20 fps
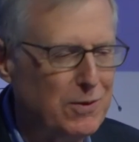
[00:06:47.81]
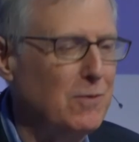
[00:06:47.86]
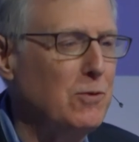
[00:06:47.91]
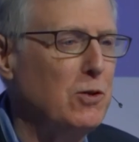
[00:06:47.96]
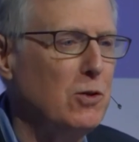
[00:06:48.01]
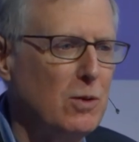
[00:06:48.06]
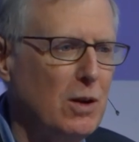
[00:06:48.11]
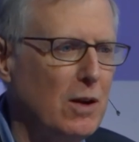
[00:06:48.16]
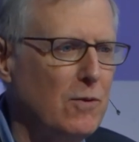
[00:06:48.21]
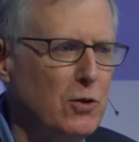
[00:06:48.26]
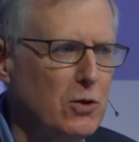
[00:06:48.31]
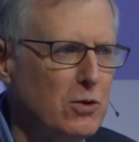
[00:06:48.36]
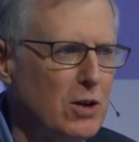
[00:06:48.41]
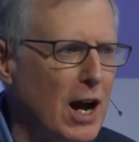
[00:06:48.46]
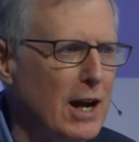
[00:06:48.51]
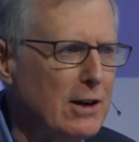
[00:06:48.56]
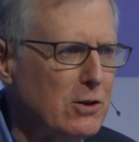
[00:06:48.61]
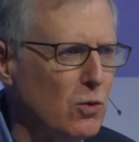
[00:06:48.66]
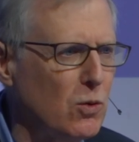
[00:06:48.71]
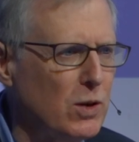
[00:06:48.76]
if you're
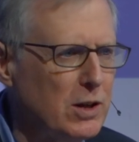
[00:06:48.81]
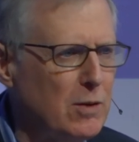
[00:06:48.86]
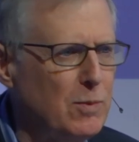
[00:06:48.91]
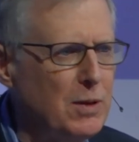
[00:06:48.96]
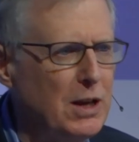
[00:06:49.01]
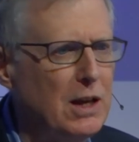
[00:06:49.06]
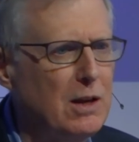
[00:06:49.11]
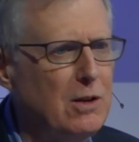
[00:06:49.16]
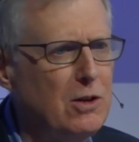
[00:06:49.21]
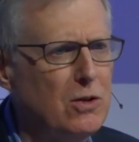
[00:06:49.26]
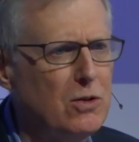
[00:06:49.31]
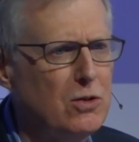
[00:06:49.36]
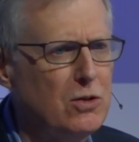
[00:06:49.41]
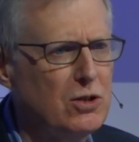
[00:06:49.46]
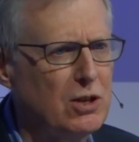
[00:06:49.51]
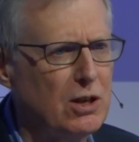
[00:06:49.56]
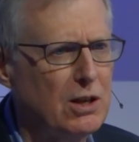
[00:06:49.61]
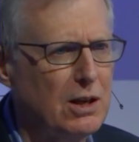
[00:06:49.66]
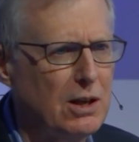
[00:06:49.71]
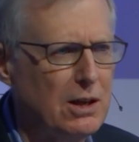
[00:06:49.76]
not going to be
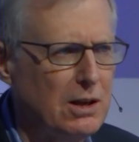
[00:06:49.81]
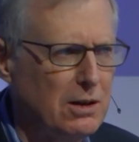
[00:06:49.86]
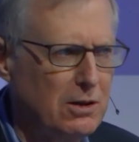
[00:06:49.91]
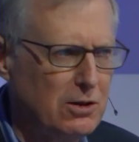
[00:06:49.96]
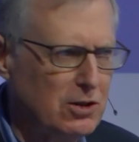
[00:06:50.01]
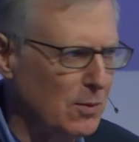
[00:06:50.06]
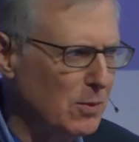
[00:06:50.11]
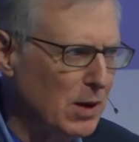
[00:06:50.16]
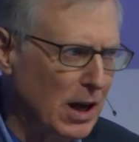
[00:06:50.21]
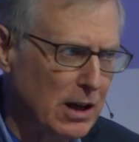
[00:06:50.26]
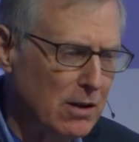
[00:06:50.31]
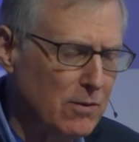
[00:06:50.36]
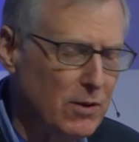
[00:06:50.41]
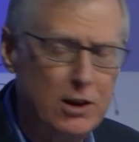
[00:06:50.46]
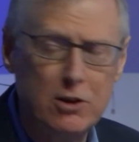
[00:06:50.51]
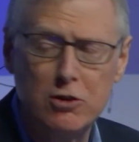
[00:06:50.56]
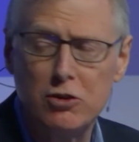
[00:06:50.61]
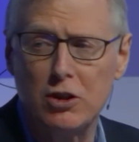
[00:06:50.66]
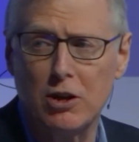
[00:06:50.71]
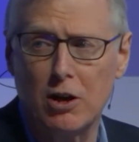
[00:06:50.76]
using some kind of
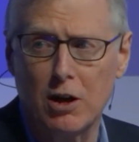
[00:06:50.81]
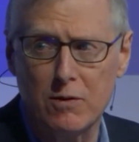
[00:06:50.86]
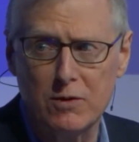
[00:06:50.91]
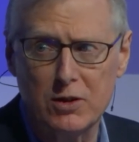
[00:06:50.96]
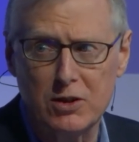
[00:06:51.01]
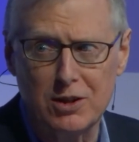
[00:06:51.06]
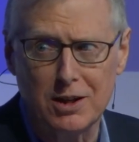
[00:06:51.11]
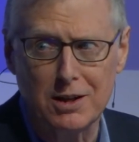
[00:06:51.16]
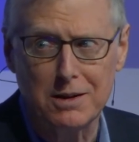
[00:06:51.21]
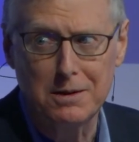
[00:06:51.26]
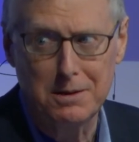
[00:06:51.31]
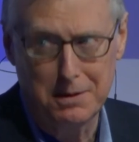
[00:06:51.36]
energy harvesting.